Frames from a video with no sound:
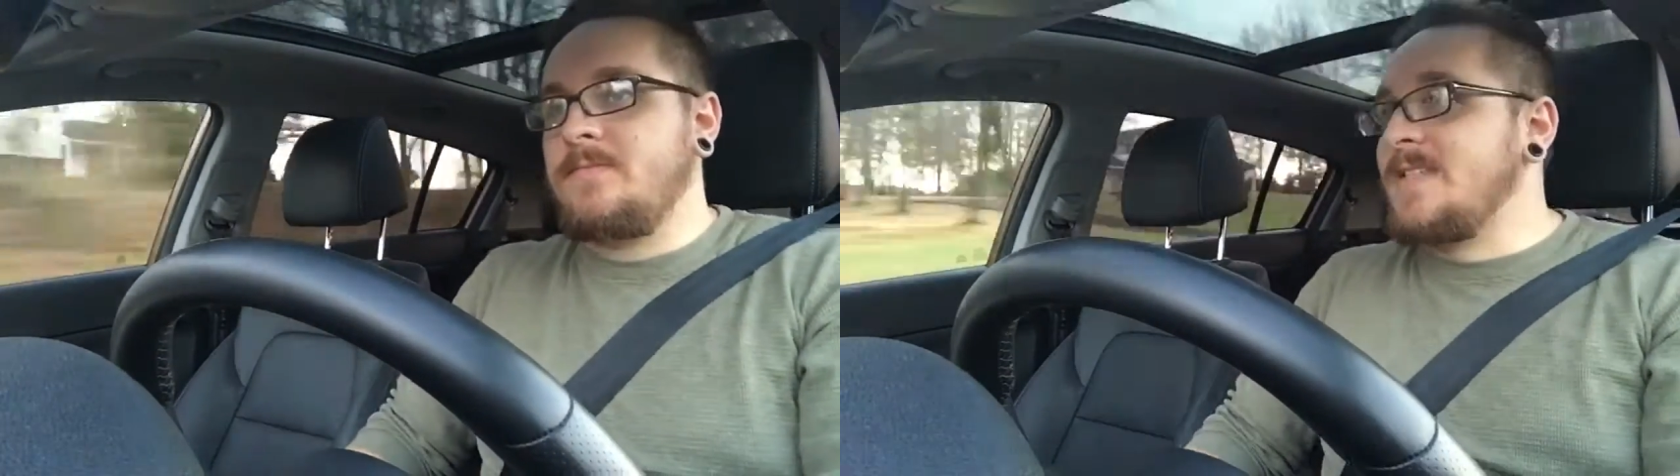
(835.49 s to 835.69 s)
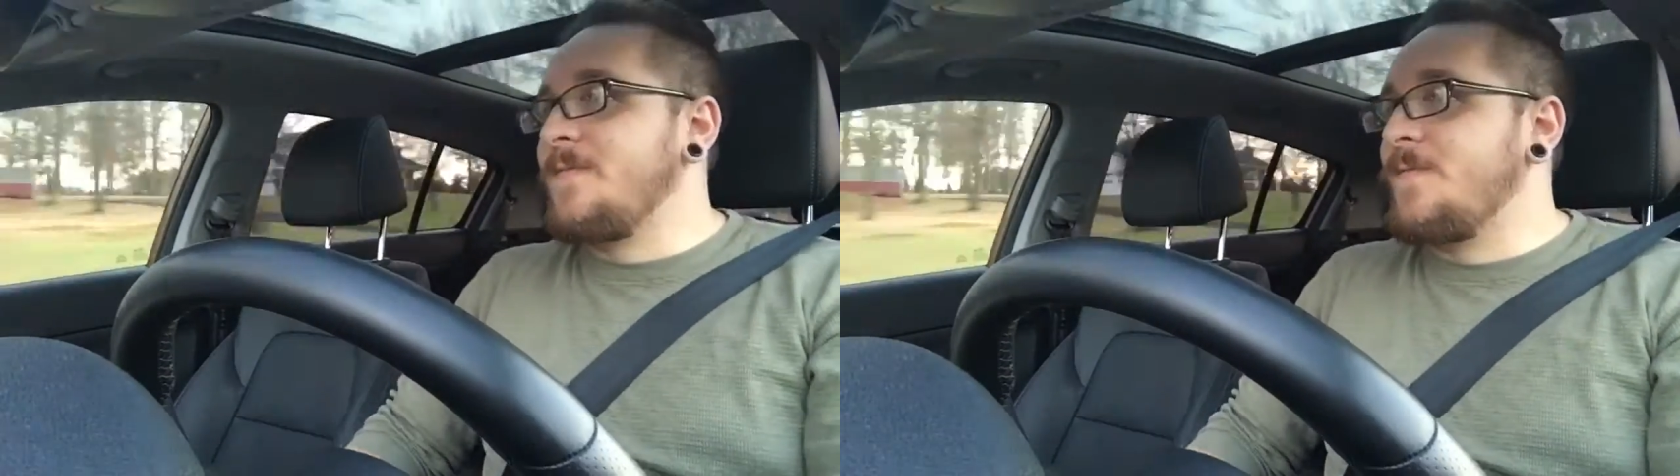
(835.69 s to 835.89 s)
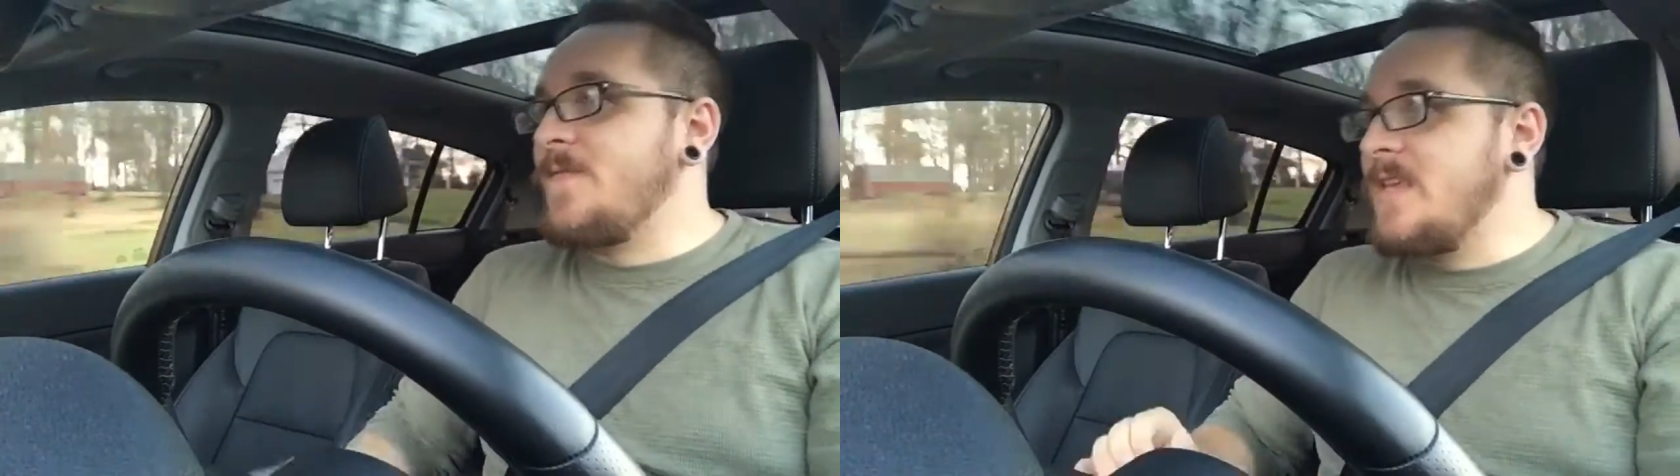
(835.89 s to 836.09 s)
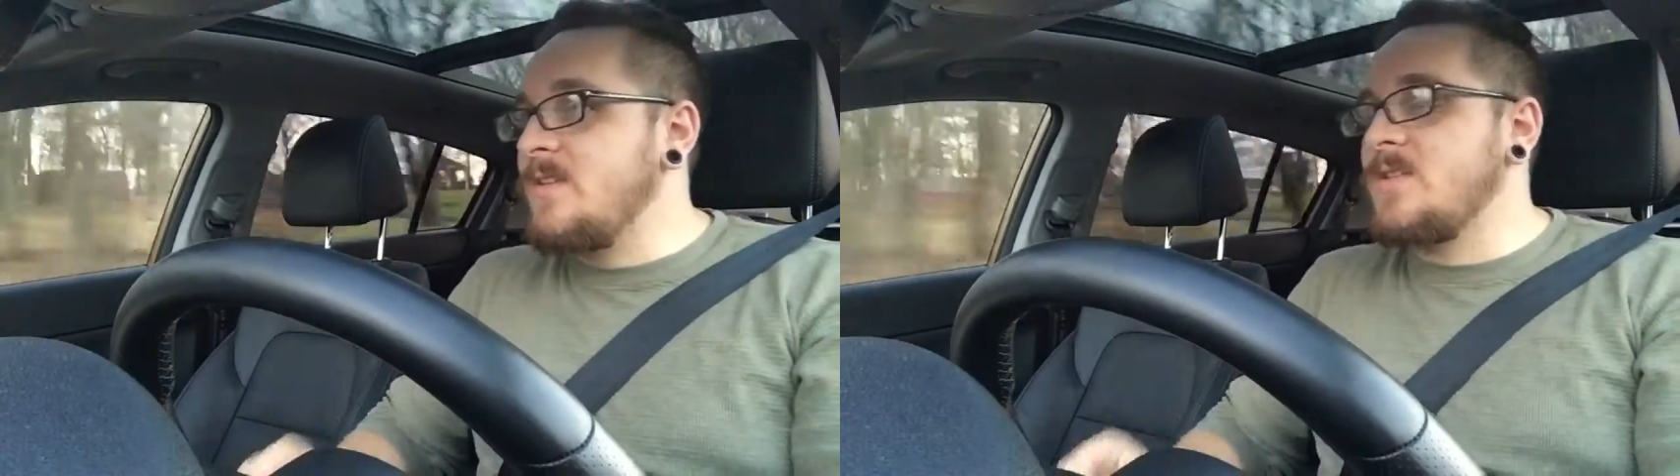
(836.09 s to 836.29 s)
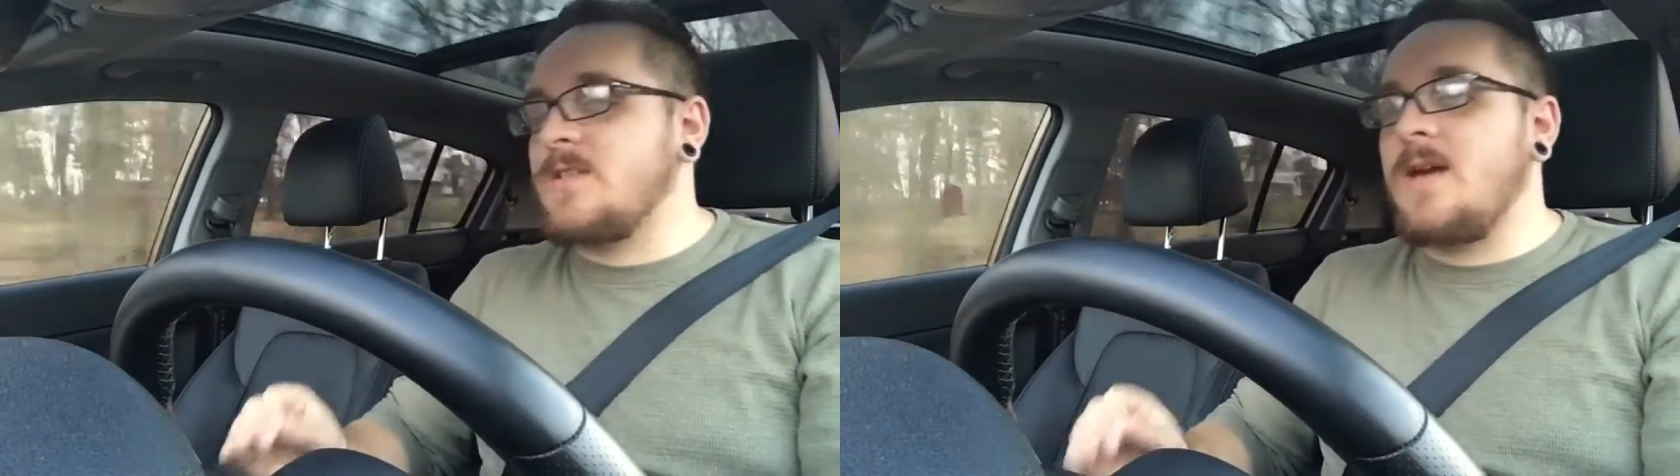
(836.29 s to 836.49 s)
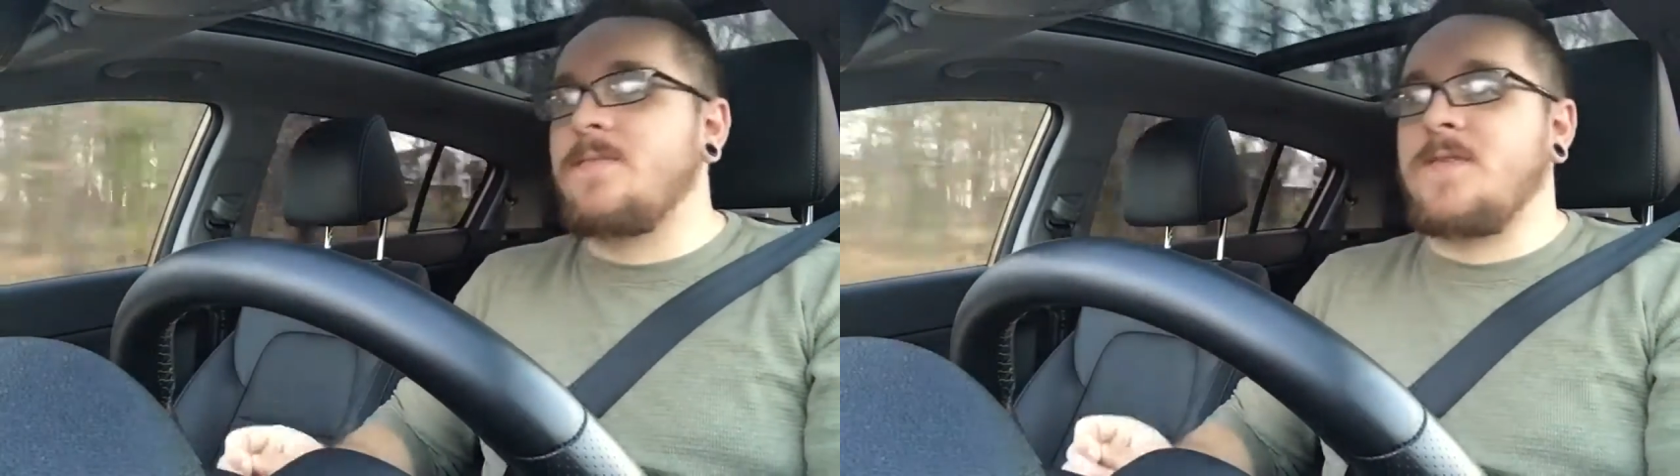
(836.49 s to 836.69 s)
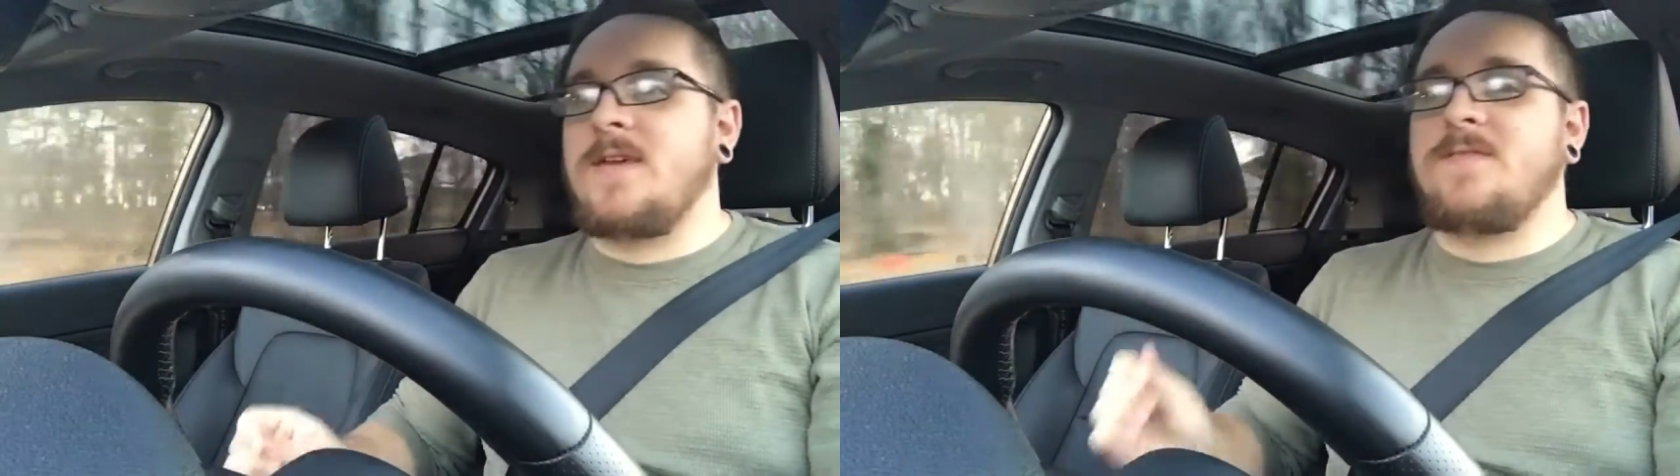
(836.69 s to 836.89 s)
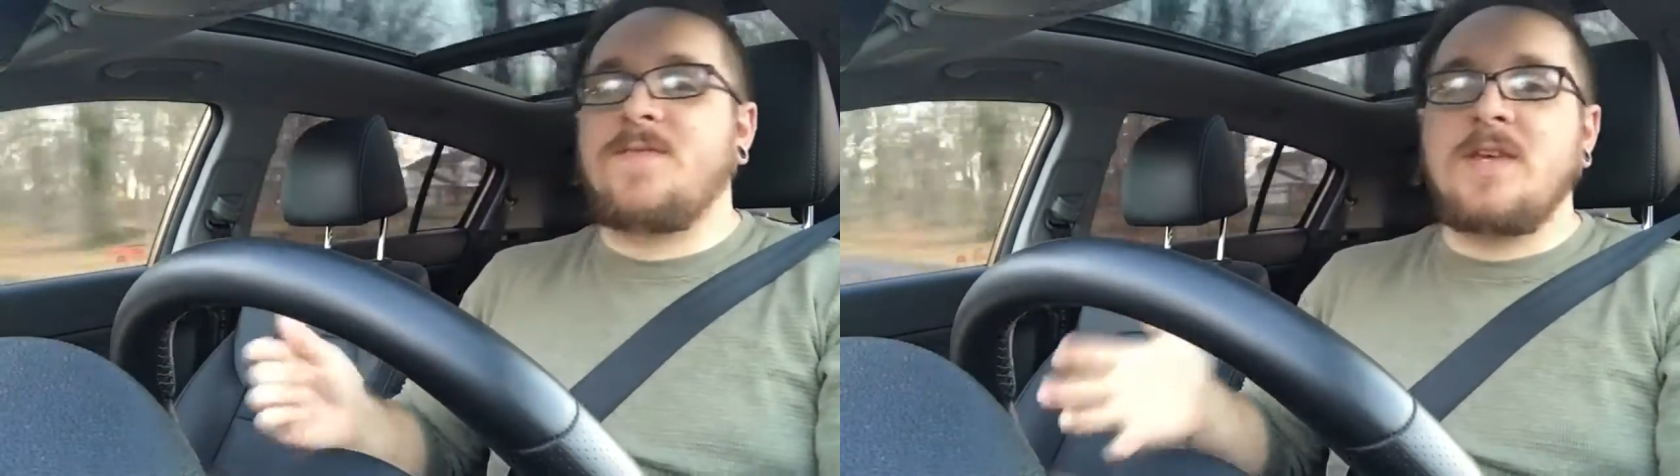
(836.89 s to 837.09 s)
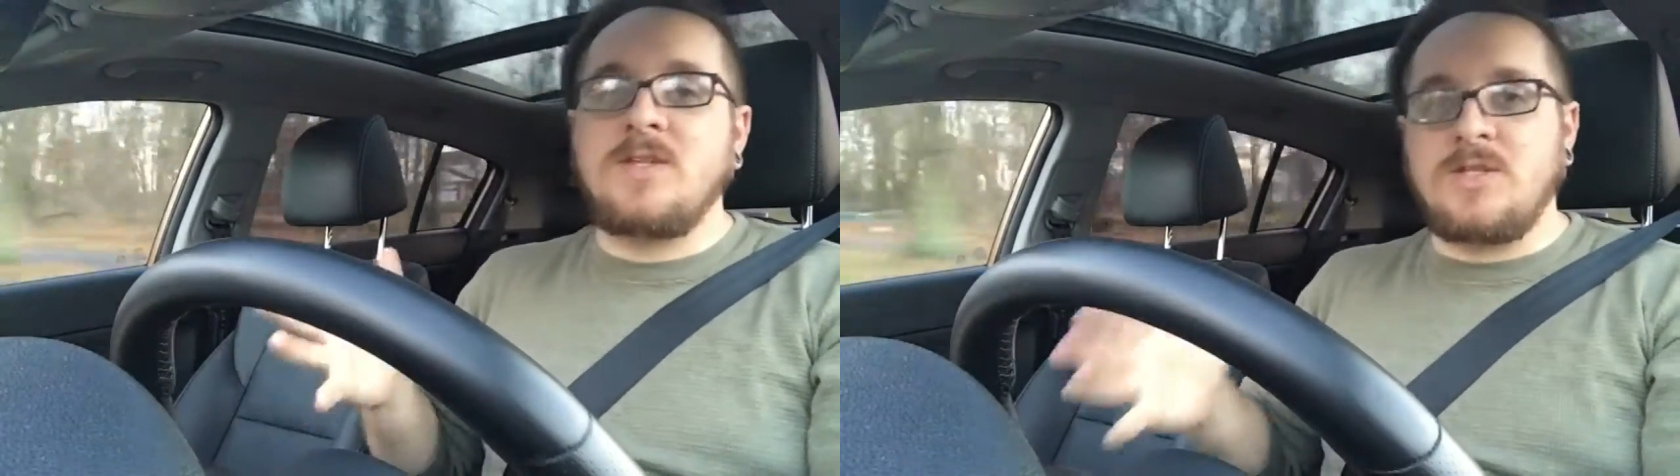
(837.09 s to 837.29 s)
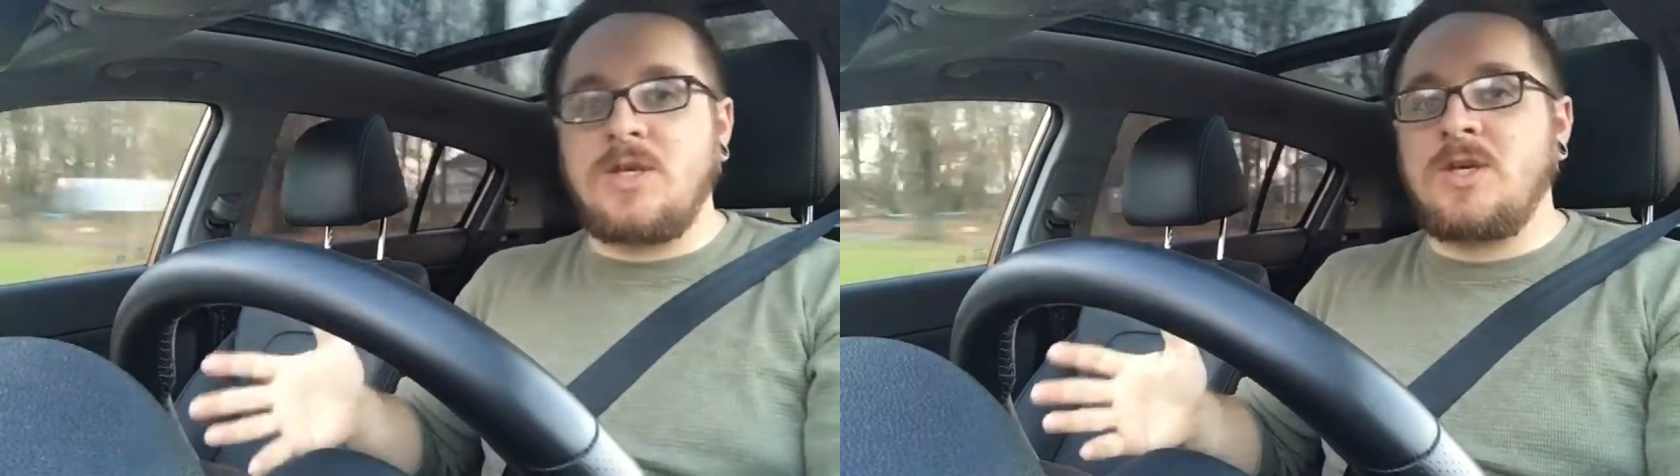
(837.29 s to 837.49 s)
It feels comfy. It
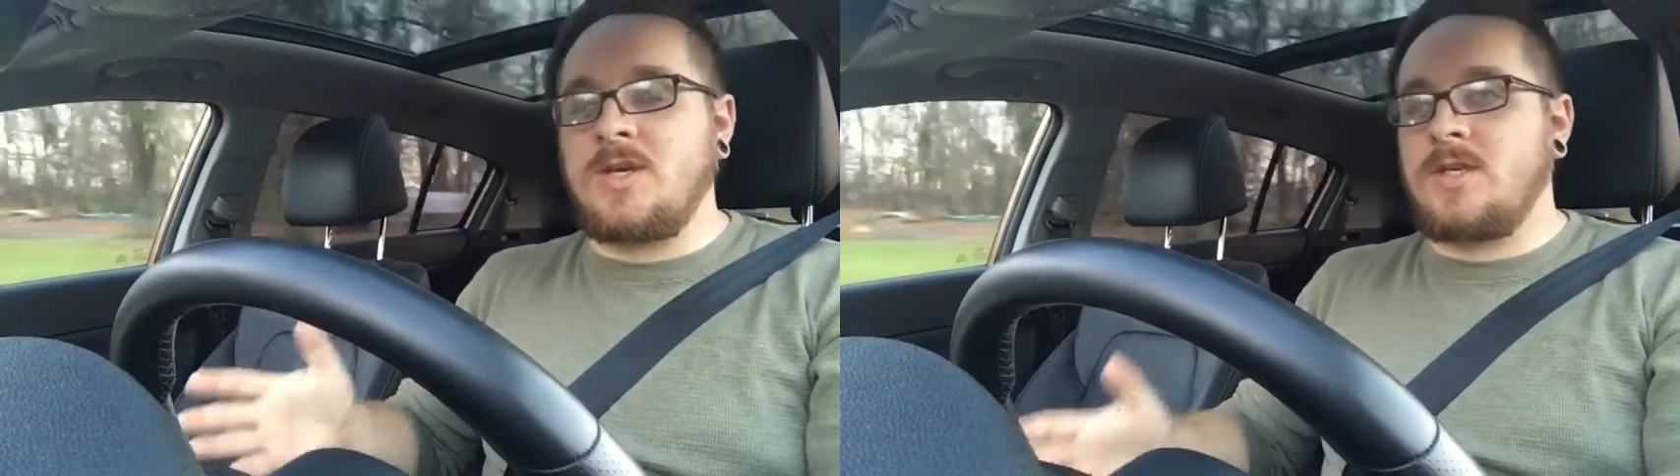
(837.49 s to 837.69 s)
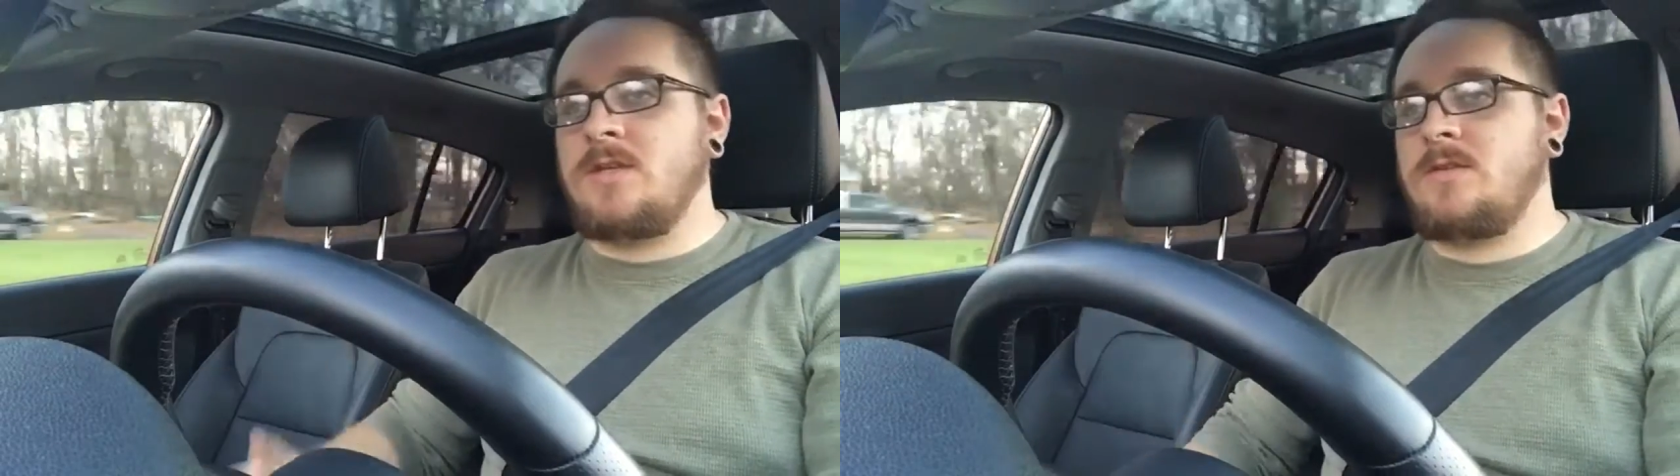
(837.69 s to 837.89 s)
feels good.